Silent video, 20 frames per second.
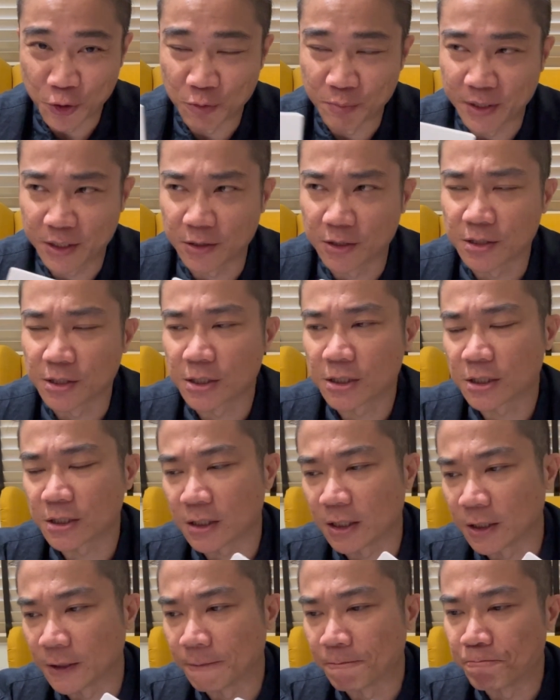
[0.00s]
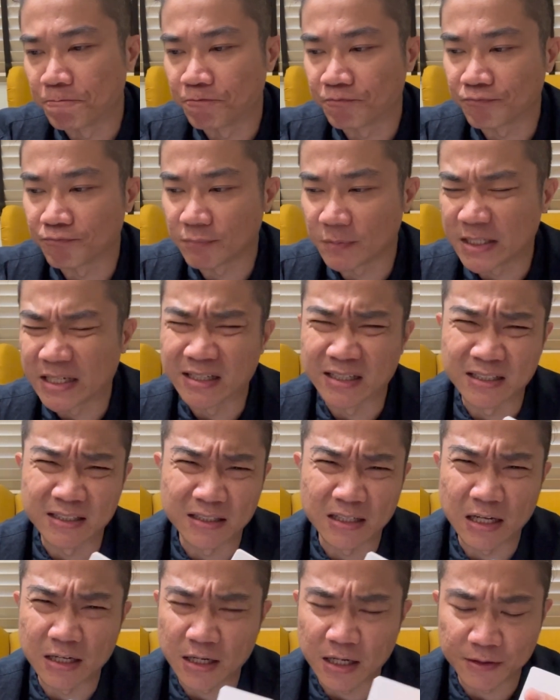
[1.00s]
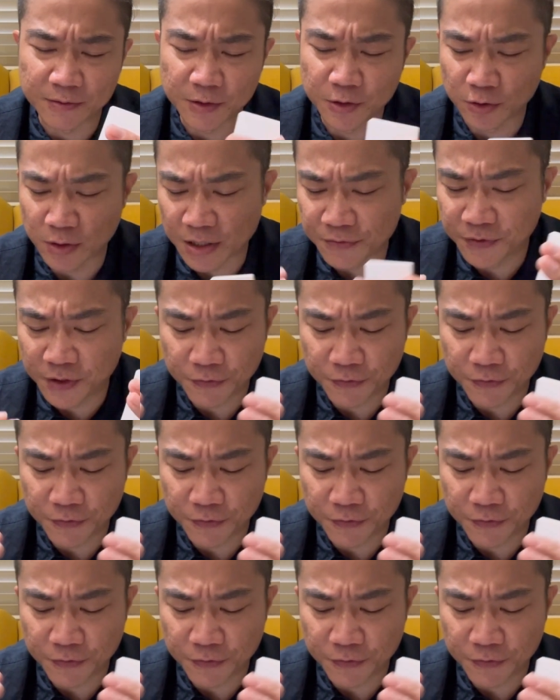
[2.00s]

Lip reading: Because I've